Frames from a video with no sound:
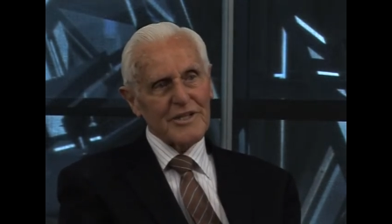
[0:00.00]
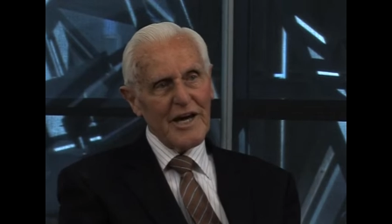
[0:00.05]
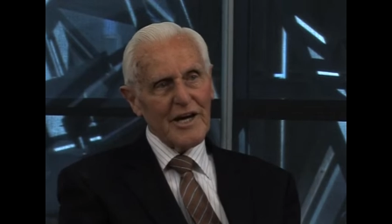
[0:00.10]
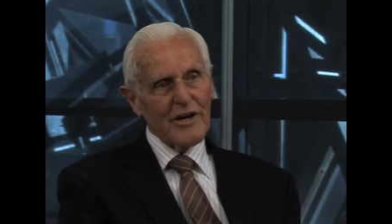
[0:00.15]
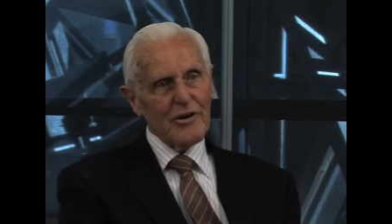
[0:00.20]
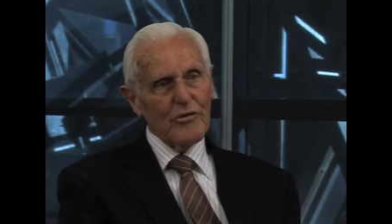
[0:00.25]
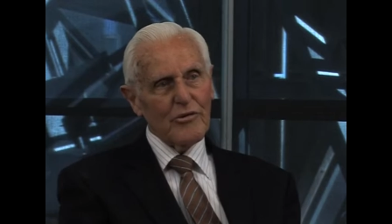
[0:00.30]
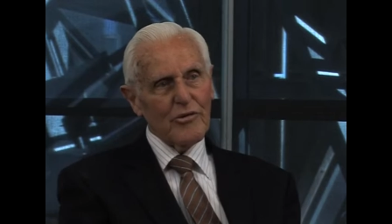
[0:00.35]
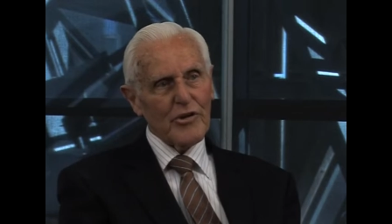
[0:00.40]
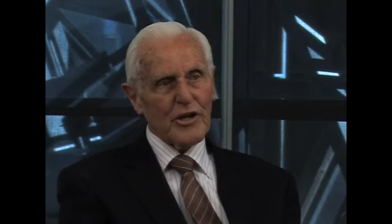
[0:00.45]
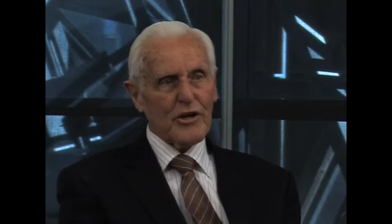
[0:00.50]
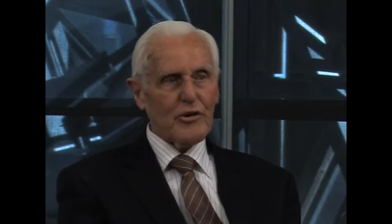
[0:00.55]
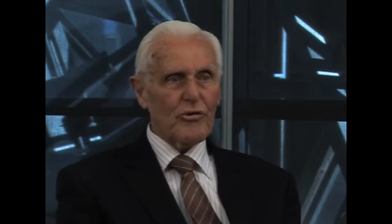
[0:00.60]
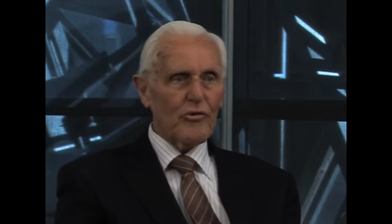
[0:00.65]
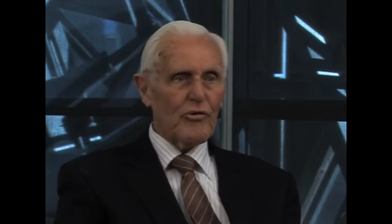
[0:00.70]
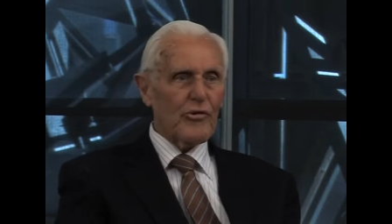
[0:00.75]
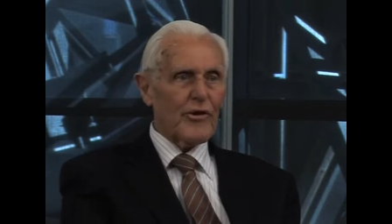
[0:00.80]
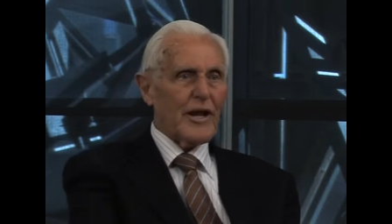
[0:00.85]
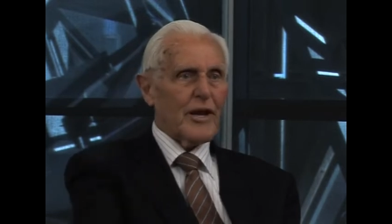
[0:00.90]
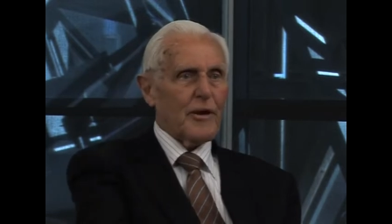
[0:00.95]
they call it,
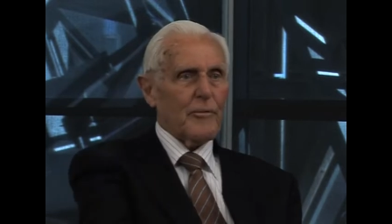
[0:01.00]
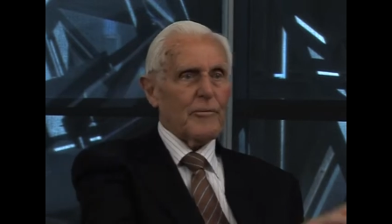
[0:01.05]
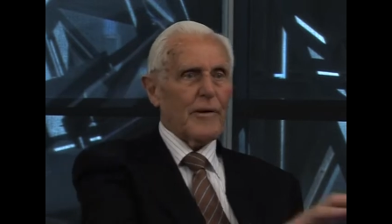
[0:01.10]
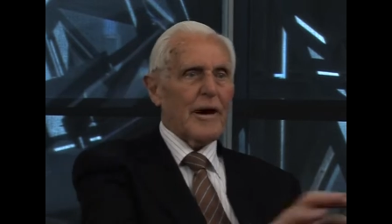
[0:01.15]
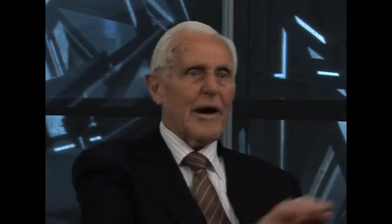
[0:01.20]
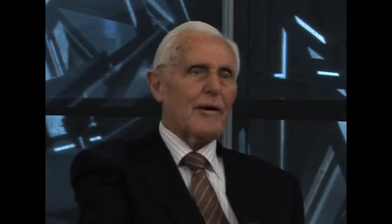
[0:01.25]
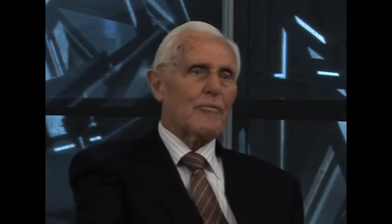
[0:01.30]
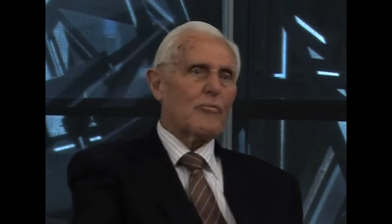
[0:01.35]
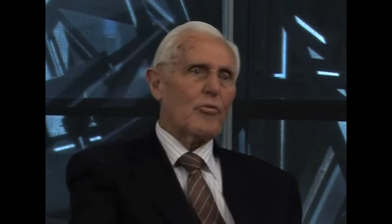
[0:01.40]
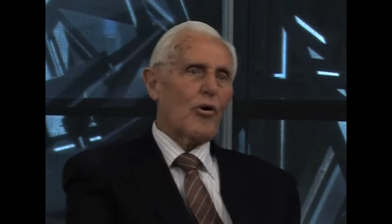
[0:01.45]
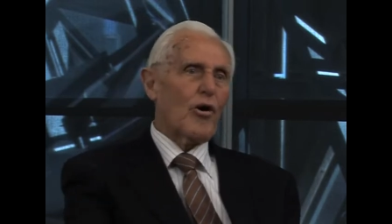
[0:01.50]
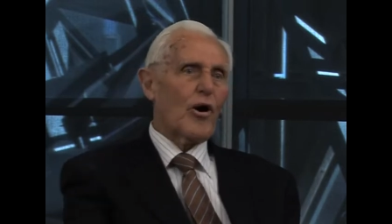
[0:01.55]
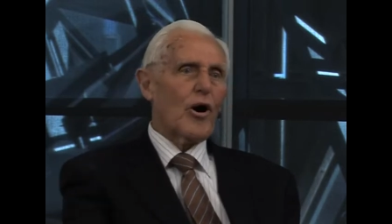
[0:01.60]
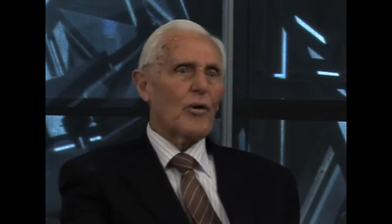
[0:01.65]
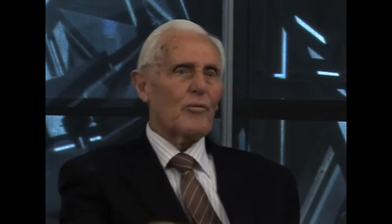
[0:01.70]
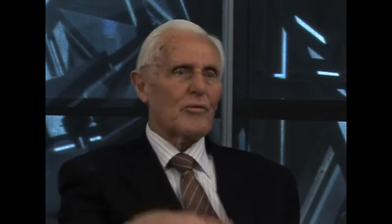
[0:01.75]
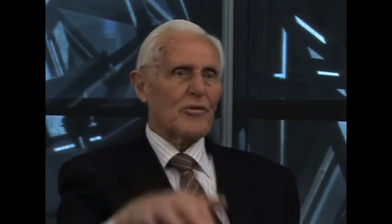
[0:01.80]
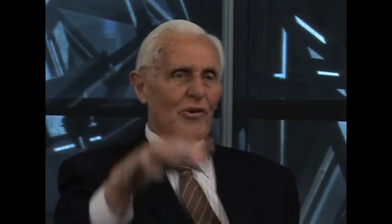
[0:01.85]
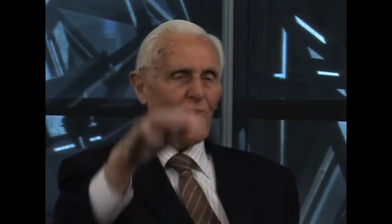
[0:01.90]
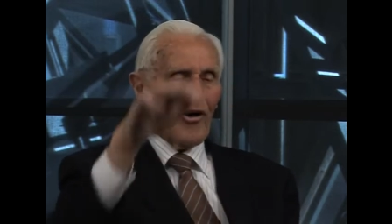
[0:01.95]
crawling under barbed
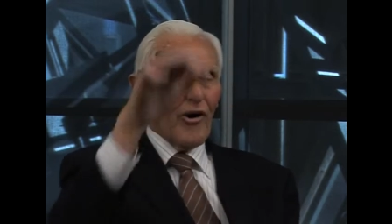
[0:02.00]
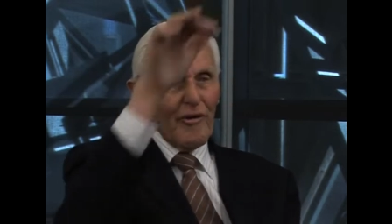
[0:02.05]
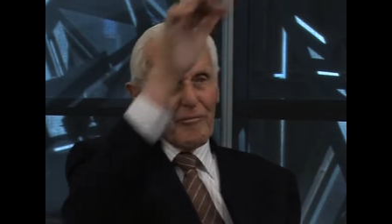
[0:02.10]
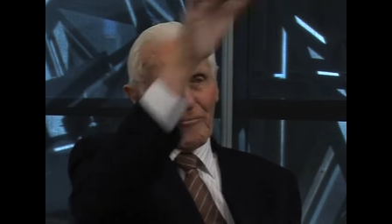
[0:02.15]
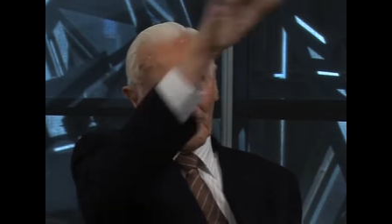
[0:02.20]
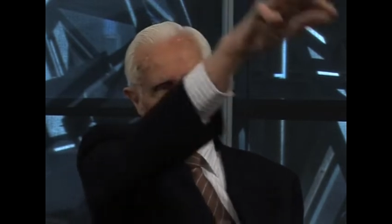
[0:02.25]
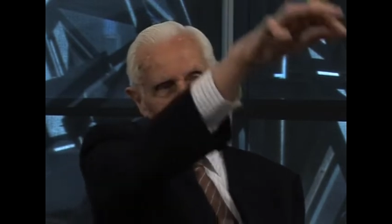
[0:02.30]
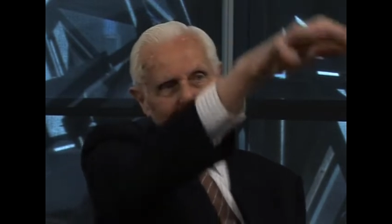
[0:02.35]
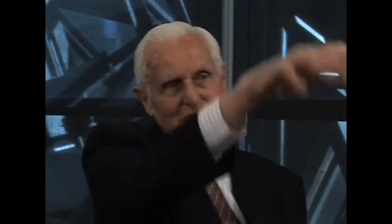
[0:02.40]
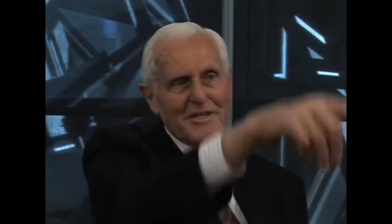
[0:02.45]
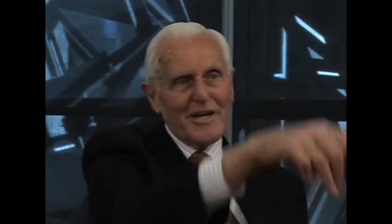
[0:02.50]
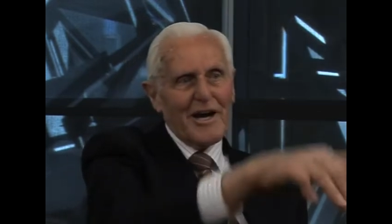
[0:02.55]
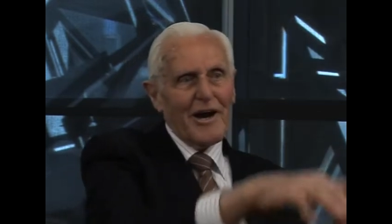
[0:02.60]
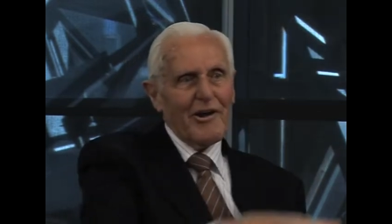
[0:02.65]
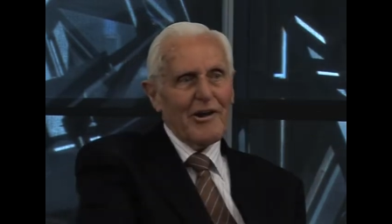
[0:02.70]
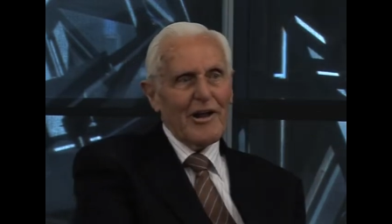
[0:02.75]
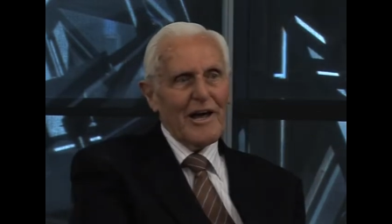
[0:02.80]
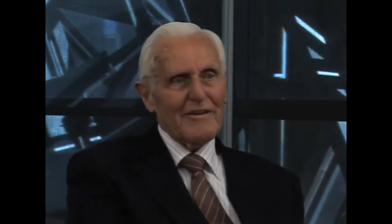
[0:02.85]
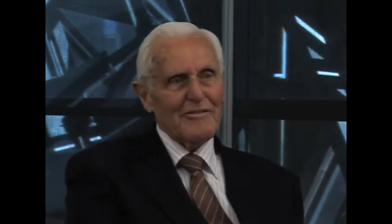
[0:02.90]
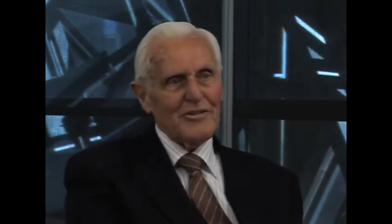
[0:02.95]
wire with live bullets
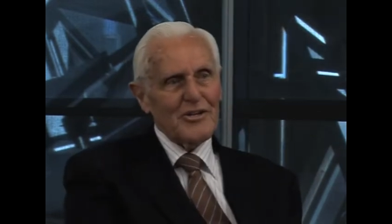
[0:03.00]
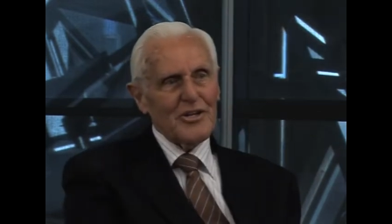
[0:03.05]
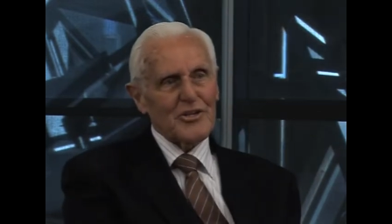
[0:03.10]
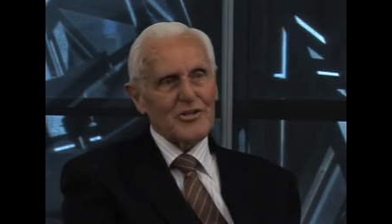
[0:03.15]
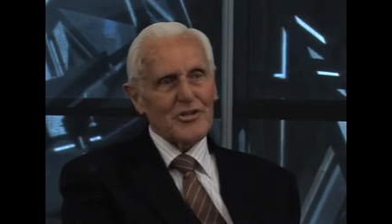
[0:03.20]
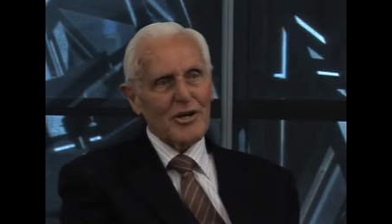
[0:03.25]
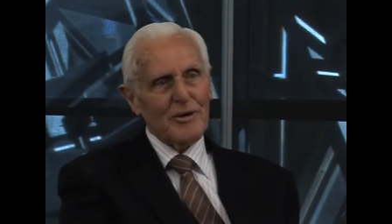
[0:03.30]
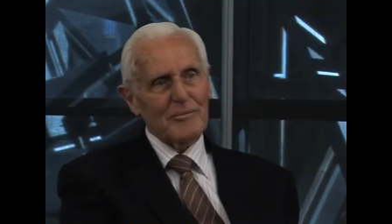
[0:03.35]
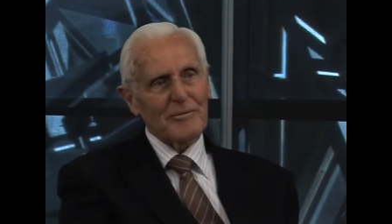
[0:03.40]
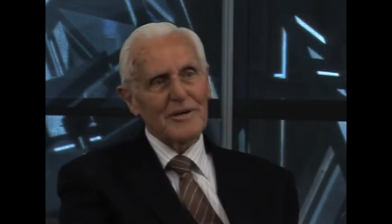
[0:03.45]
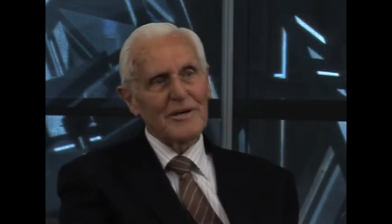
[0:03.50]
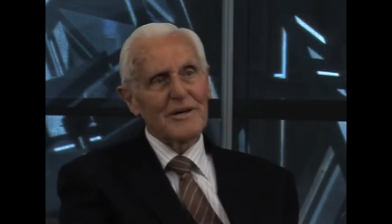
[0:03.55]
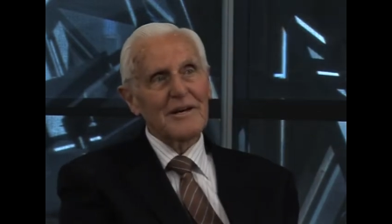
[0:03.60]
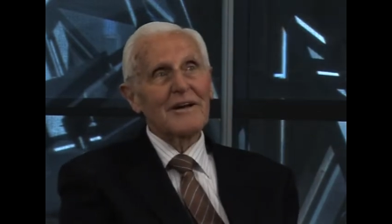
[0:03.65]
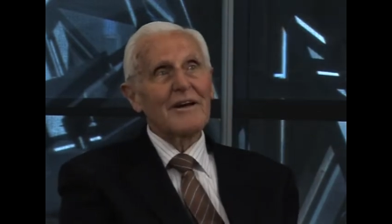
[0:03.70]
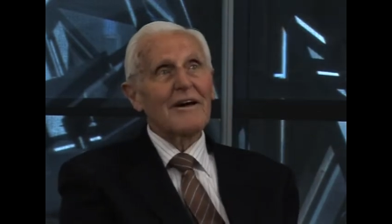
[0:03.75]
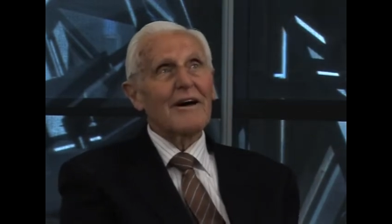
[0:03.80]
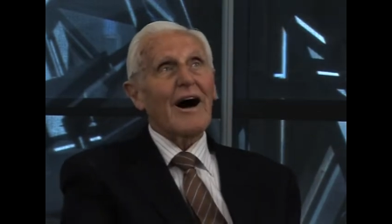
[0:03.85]
going over the top, of it,